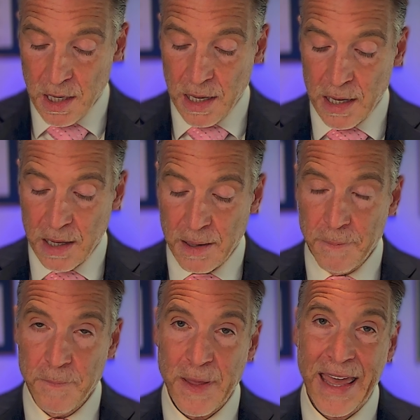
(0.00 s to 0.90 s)

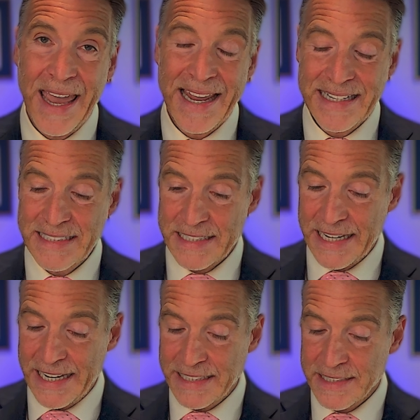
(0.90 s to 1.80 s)
and
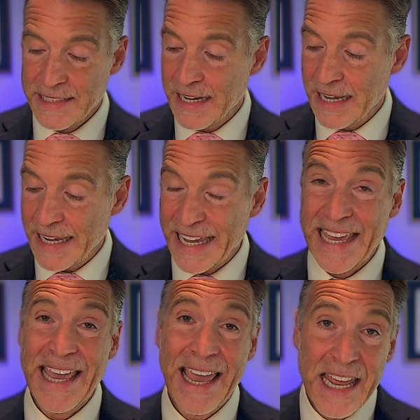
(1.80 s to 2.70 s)
it
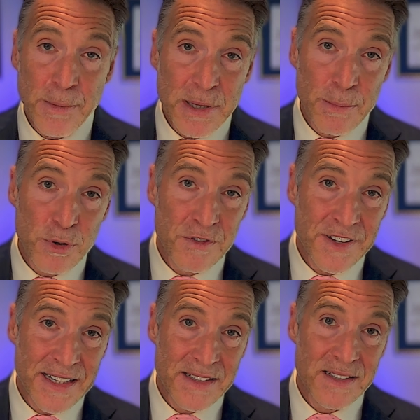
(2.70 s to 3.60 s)
can be
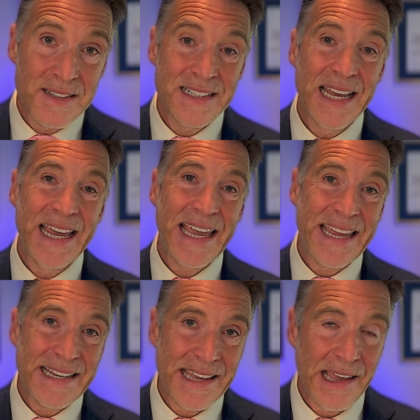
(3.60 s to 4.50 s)
prevented,
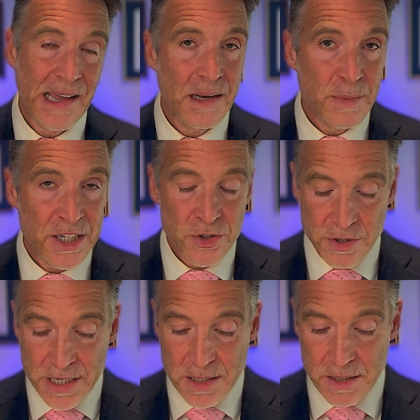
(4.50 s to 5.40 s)
it can be
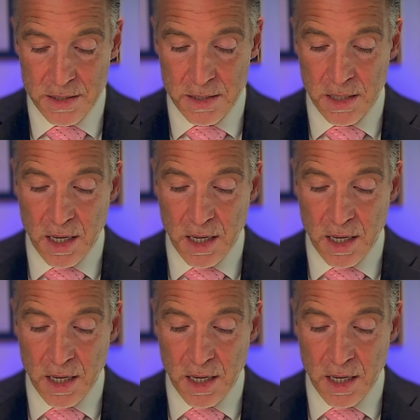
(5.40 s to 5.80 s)
treated.